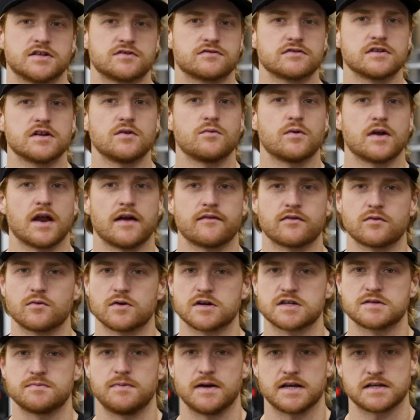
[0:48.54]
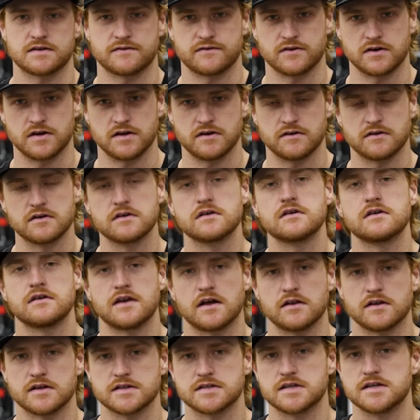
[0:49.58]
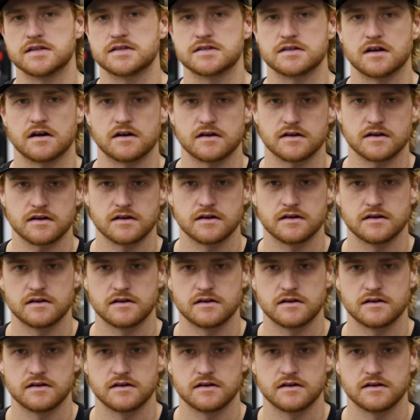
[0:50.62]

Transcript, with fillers: It's really whatever works best for you. Now let's get started.